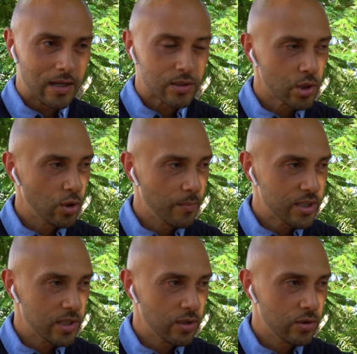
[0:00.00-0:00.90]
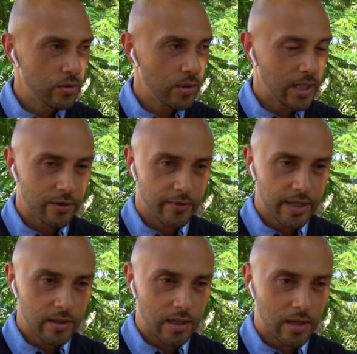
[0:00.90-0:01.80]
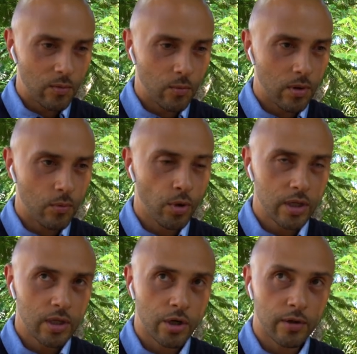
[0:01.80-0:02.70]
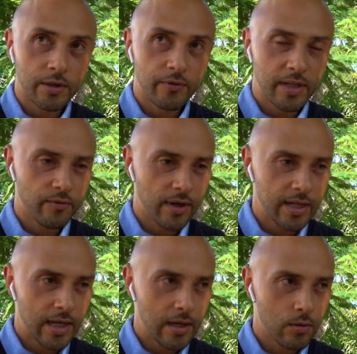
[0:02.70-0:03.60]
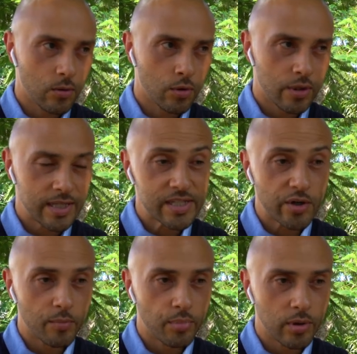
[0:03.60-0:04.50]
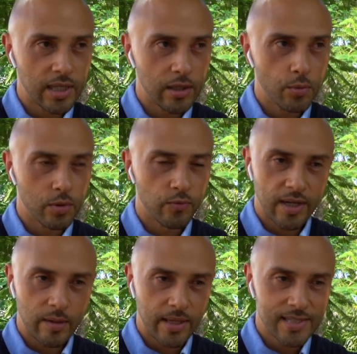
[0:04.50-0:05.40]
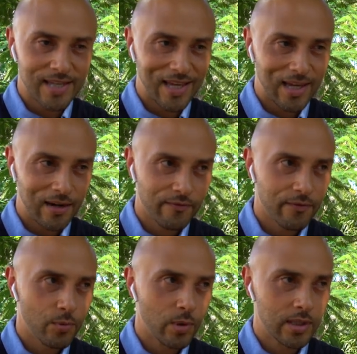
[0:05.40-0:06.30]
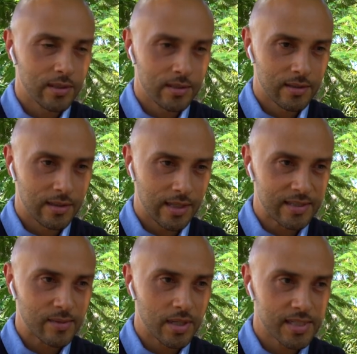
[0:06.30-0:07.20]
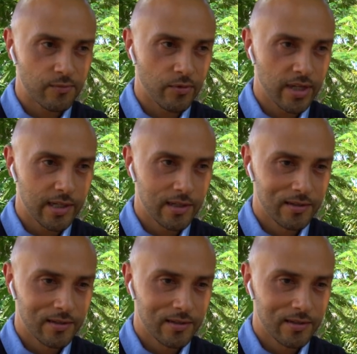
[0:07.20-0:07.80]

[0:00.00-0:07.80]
So you mentioned you do a lot of reading. What are you currently reading right now? Or is there a book that you would recommend to everyone as a must read?